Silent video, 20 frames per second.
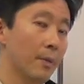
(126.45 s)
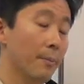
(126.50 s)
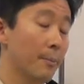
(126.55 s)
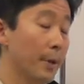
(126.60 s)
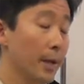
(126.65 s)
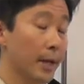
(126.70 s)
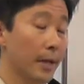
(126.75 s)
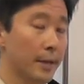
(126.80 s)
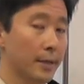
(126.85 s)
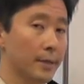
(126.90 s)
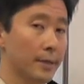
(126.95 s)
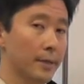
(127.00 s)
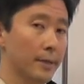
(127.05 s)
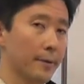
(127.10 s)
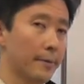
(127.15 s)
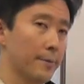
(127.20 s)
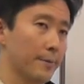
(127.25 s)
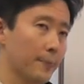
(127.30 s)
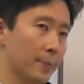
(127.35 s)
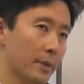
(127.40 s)
But
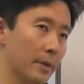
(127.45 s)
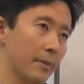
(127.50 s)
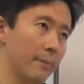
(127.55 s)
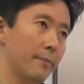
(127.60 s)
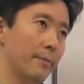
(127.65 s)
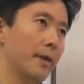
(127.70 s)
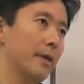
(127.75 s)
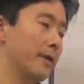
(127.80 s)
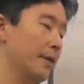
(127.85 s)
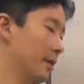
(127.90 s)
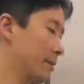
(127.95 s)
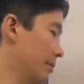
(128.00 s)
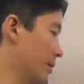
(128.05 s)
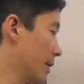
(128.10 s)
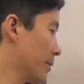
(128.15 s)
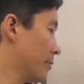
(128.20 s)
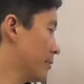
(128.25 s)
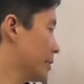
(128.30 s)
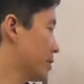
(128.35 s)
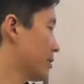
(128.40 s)
the method
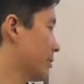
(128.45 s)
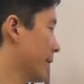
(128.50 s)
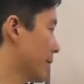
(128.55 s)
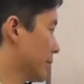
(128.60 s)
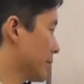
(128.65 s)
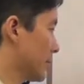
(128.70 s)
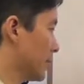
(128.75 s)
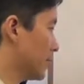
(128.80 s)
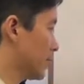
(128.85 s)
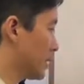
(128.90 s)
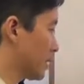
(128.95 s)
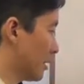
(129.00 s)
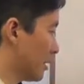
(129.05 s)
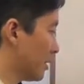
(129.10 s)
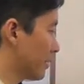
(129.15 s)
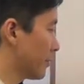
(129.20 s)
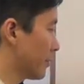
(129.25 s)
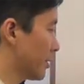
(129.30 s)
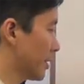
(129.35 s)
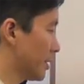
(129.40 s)
by which you actually
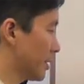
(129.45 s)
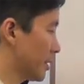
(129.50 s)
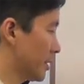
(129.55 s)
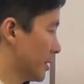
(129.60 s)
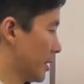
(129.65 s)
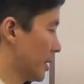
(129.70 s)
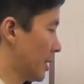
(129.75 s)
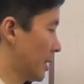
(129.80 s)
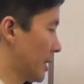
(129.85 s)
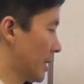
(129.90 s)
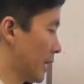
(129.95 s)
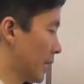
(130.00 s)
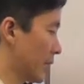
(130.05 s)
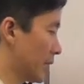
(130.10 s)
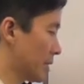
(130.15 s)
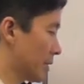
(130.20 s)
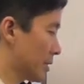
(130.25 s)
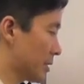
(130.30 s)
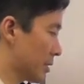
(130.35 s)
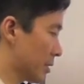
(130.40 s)
solve this
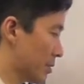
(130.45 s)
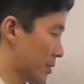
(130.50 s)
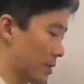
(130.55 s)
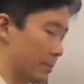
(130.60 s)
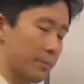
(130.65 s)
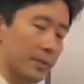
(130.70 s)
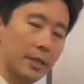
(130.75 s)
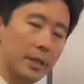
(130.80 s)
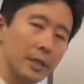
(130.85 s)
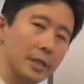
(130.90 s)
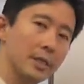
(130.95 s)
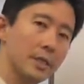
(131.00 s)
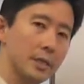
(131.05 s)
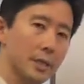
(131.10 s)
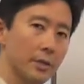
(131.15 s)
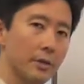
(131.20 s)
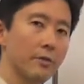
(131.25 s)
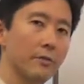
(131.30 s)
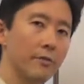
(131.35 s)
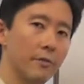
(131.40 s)
is going to be
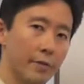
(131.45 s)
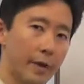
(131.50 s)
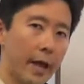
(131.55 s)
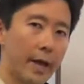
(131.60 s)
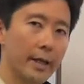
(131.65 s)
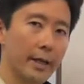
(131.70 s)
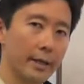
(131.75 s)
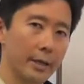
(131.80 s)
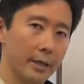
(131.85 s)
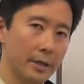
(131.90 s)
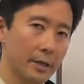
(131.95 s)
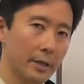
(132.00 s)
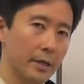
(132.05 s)
still valid.